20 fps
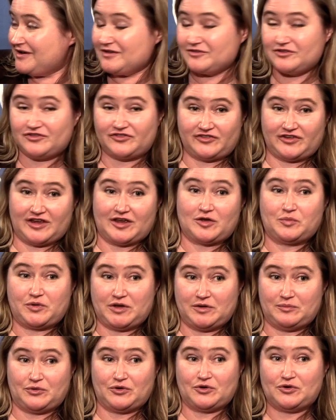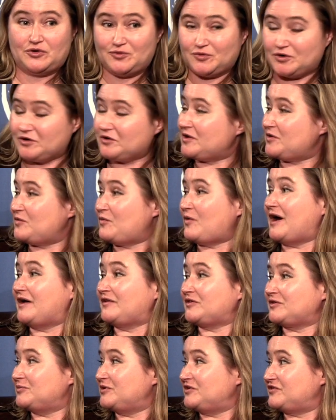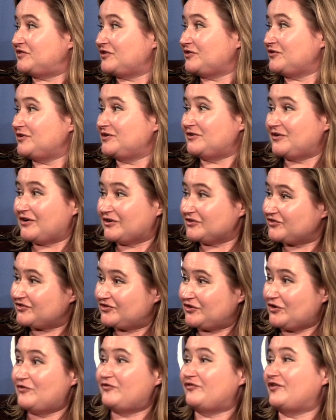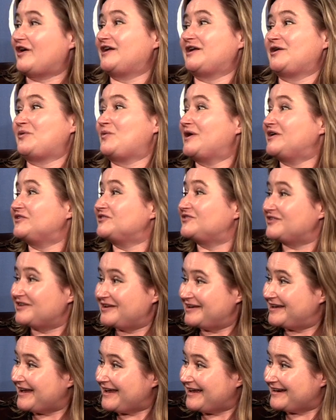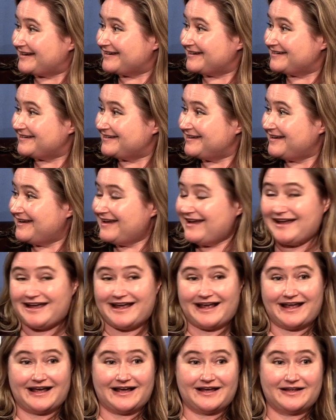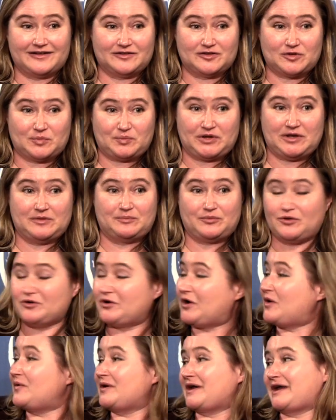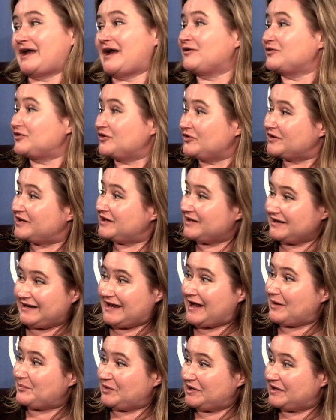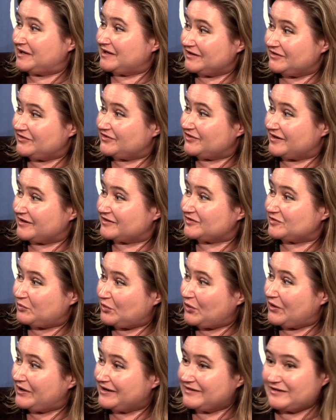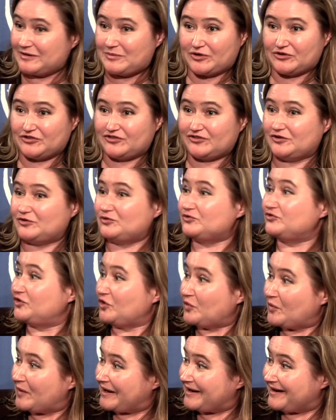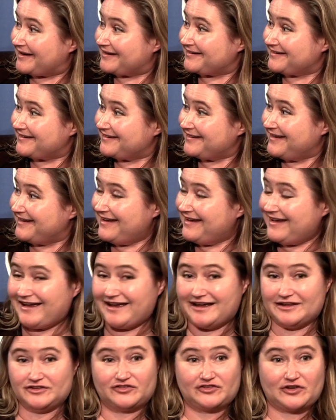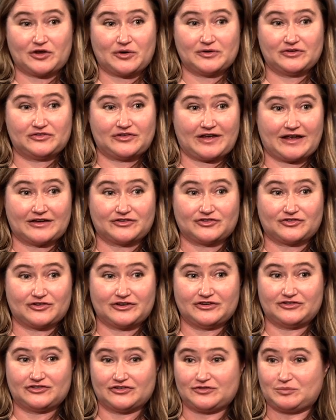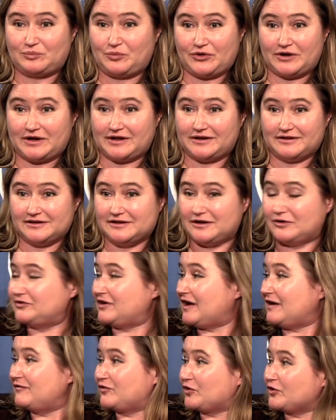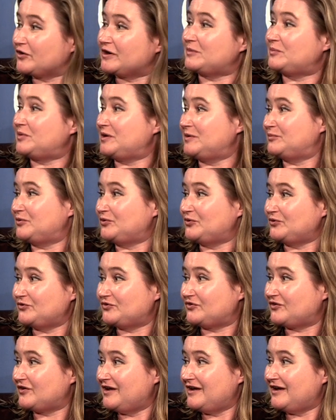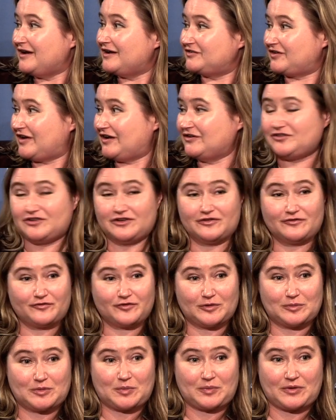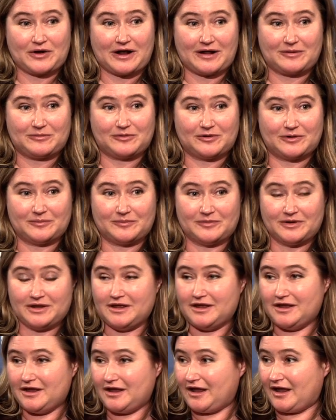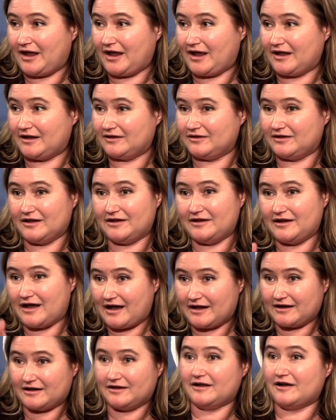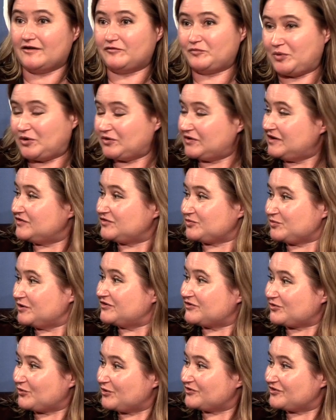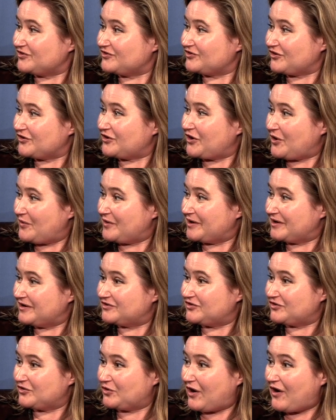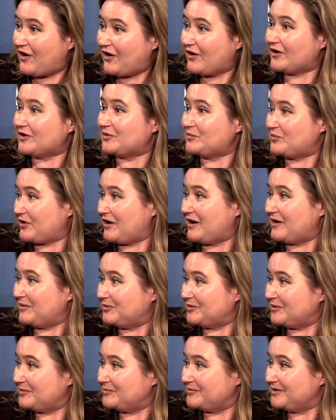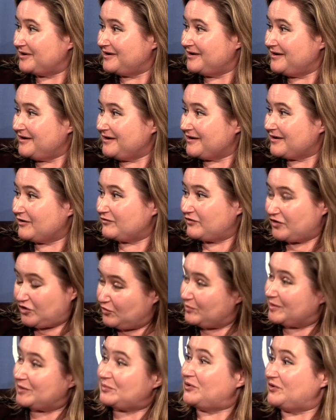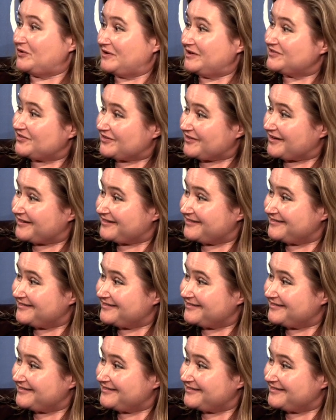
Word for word: The sick people who really want the material are still finding ways to get it, and the people going out there kidnapping kids and exploiting them are still doing it. And so it's actually just putting, you know, diverting people's attention from the problem, and not enough police resources are going into the hard problem of human policing.